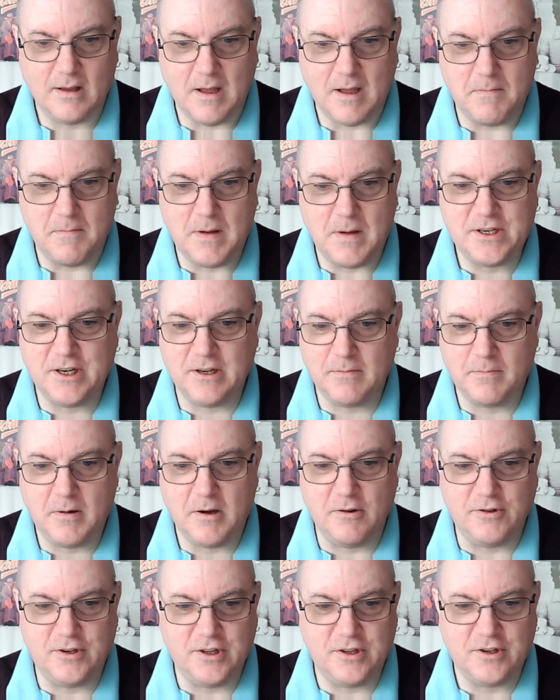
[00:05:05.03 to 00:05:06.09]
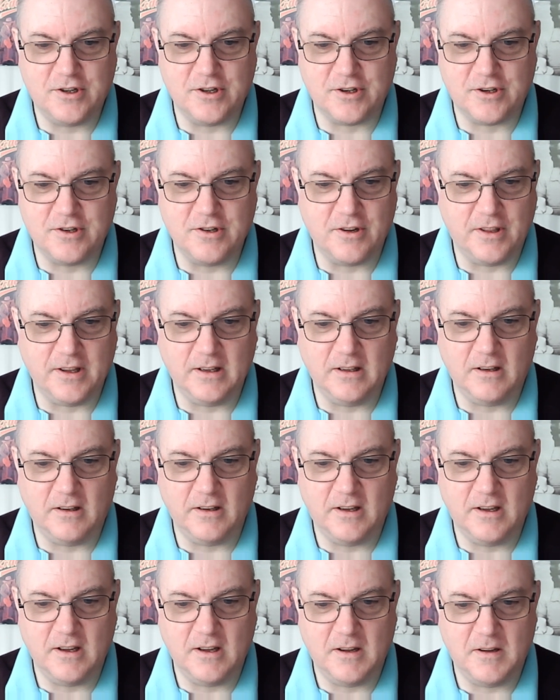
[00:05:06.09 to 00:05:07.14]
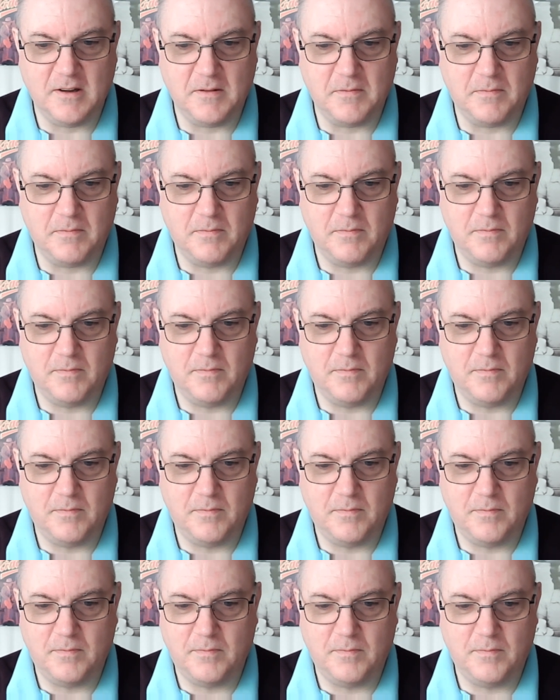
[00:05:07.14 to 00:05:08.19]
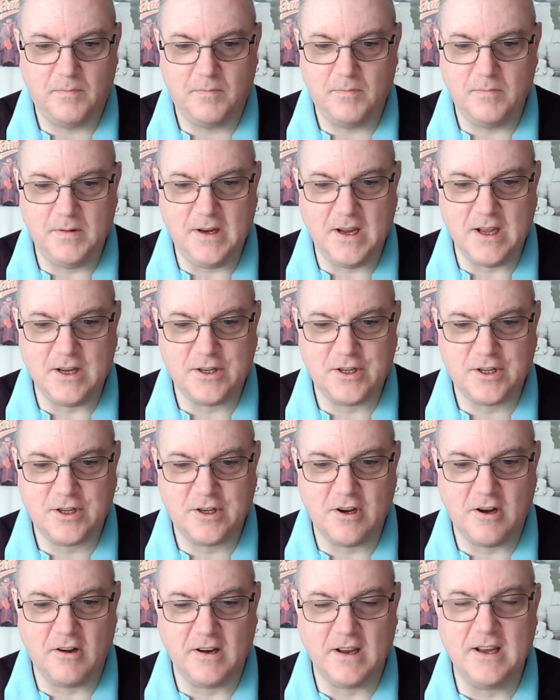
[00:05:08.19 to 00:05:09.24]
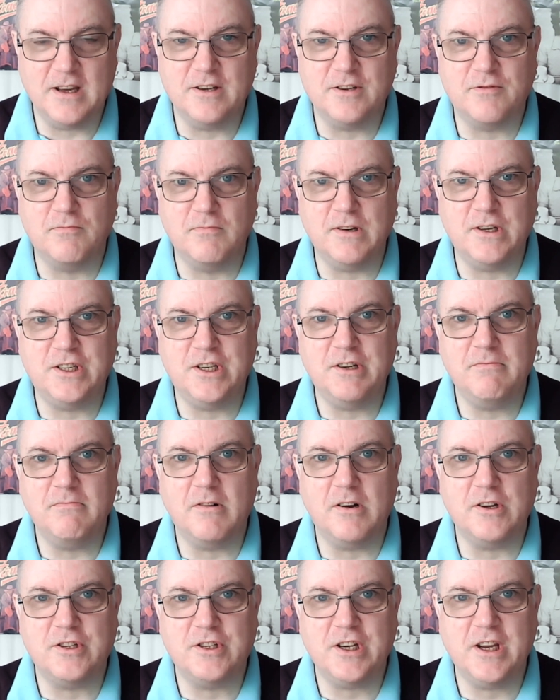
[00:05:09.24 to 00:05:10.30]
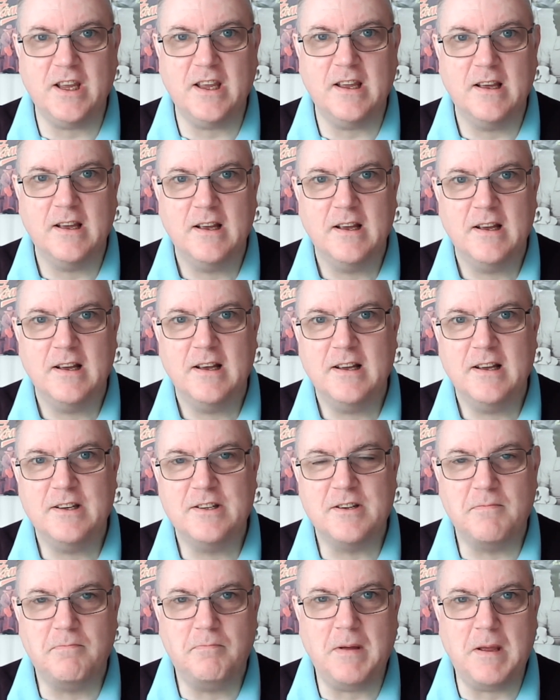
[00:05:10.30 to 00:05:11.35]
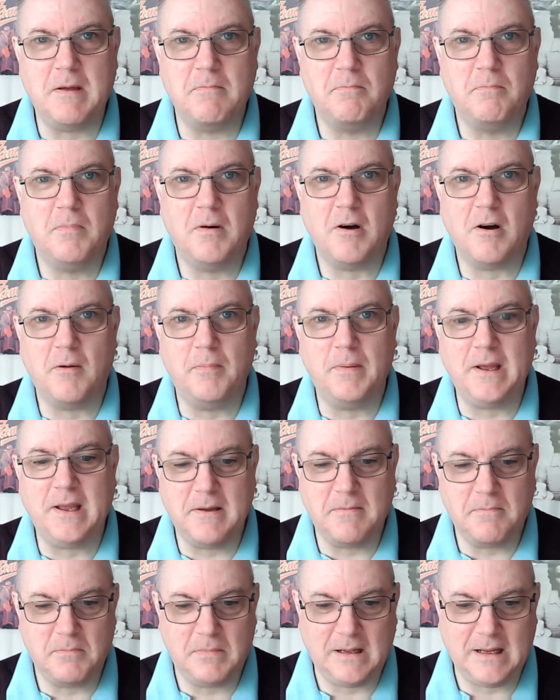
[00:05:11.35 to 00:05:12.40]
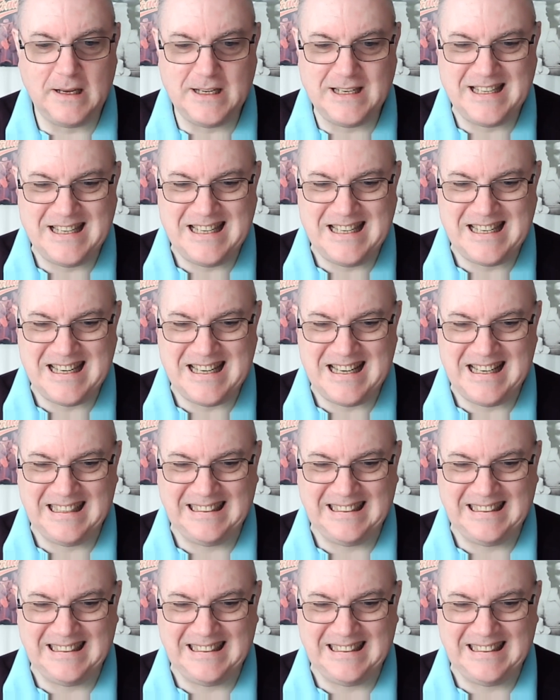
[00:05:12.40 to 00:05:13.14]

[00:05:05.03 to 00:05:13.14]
Magic Potion's just nothing like a Yes song. It's wishy-washy. It's a bit poppy in places.